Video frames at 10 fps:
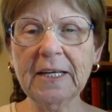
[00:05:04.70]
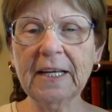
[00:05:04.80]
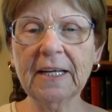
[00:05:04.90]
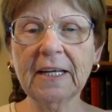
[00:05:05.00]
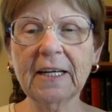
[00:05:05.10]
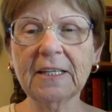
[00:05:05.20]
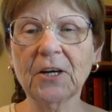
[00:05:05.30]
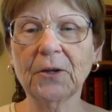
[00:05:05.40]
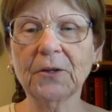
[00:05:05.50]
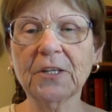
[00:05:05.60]
need an
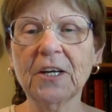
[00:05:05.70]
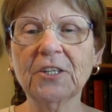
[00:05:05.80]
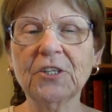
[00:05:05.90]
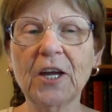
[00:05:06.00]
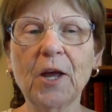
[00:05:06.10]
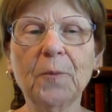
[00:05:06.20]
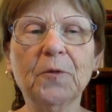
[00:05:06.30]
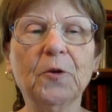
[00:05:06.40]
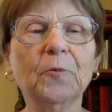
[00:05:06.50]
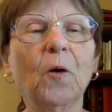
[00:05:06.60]
adult to help
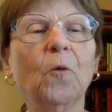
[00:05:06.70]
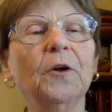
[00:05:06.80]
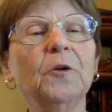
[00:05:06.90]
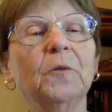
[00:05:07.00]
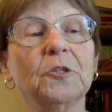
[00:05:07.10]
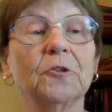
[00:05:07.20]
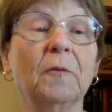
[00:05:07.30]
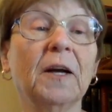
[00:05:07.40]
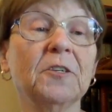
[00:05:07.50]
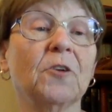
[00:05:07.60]
you, but what you want to do,
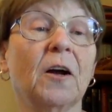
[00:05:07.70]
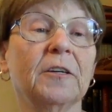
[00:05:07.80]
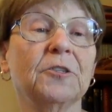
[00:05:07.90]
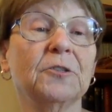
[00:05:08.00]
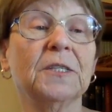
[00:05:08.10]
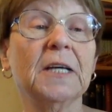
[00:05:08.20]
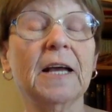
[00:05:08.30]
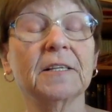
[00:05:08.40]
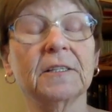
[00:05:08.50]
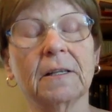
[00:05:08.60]
my straw, as you see,
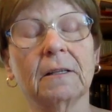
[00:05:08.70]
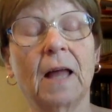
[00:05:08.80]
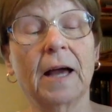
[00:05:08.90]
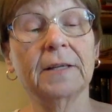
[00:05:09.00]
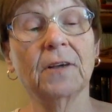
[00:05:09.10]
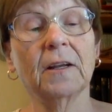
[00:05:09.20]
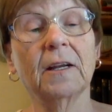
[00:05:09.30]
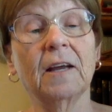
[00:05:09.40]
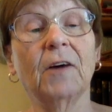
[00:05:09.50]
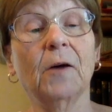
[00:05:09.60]
has lines on it,
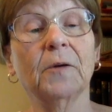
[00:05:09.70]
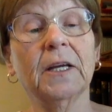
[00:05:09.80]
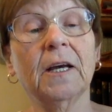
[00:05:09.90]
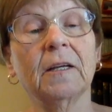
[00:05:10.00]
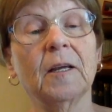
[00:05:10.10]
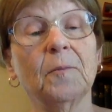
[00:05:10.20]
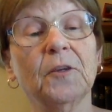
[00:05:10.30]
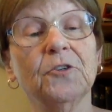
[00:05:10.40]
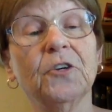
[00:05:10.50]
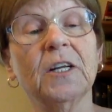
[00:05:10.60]
and I've already cut it,
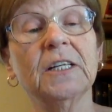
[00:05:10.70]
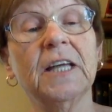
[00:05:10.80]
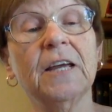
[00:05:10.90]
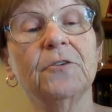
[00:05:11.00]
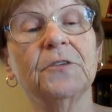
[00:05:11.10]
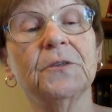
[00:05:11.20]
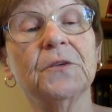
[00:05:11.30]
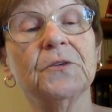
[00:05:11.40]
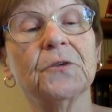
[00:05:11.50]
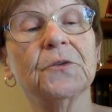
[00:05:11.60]
but you're going to take your
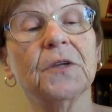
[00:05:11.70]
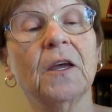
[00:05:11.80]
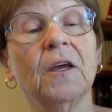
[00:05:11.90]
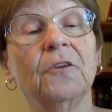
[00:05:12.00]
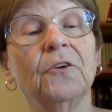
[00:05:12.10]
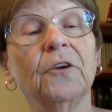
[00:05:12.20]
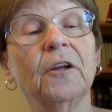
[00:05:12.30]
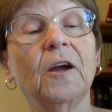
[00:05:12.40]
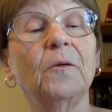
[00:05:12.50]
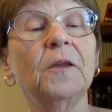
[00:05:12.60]
scissors, you're going to
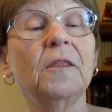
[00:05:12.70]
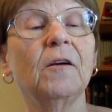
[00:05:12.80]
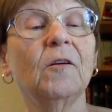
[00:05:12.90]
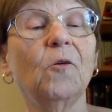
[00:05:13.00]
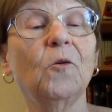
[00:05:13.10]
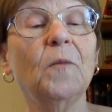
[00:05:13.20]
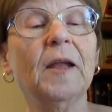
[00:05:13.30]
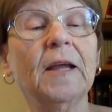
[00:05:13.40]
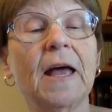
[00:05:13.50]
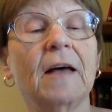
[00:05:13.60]
go in there, oh, about
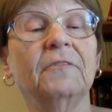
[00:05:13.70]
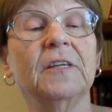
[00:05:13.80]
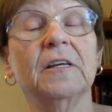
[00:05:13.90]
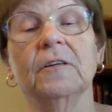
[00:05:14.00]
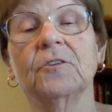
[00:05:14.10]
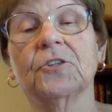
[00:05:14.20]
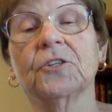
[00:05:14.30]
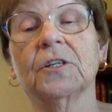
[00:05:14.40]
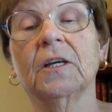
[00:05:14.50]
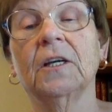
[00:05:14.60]
a half an
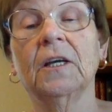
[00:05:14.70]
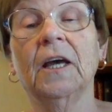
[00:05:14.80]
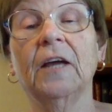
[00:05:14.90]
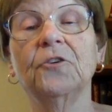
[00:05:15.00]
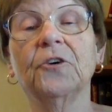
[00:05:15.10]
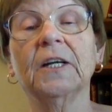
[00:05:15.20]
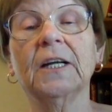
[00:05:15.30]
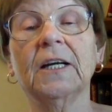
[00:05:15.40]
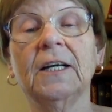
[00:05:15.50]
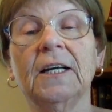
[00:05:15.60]
inch, and you're going
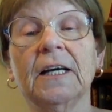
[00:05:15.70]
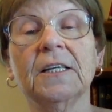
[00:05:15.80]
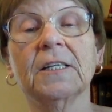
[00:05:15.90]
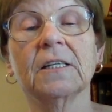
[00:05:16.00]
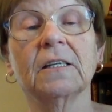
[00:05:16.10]
to cut